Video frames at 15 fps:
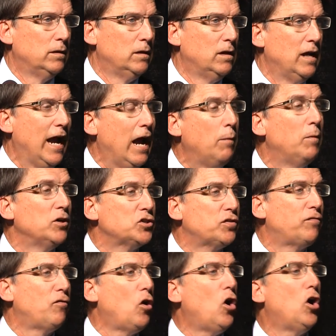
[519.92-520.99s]
How much
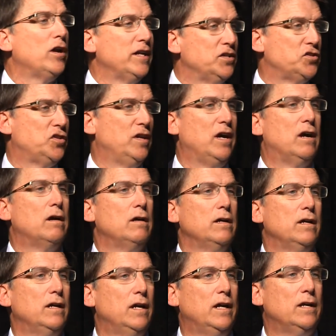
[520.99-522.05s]
fraud is there
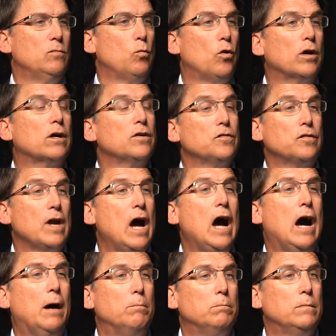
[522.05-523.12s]
in workers'
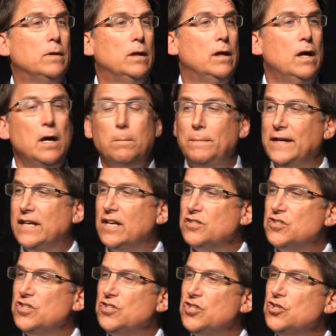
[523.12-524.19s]
comp? Because
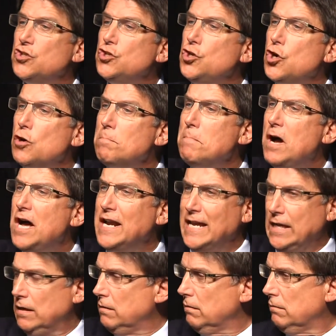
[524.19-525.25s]
this is your money.
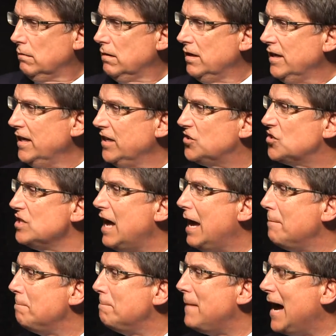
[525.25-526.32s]
It's
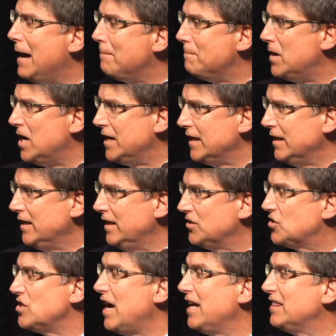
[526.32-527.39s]
not my money.
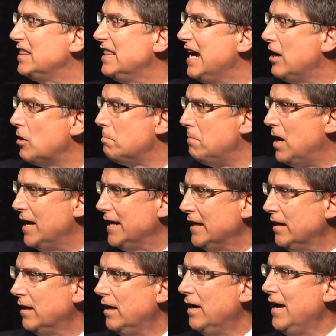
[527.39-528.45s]
It's not their money.
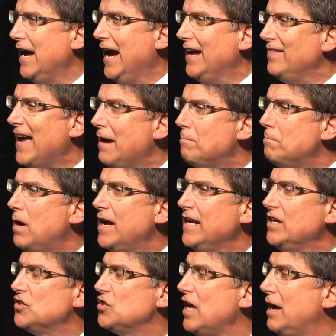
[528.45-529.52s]
And that money
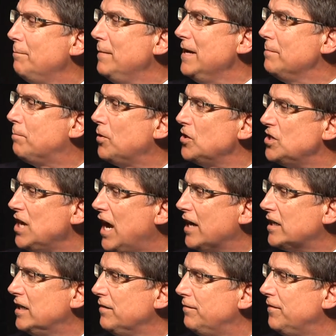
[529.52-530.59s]
is not being
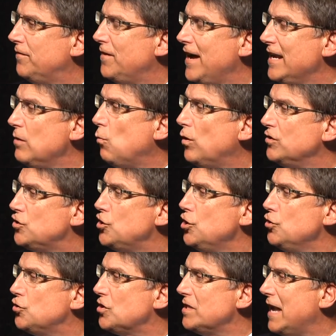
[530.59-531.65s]
productive if anyone's
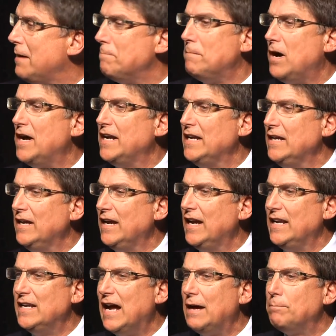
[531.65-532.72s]
using that money
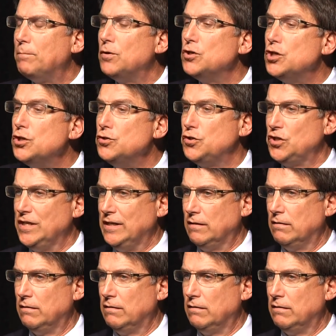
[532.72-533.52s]
and not producing.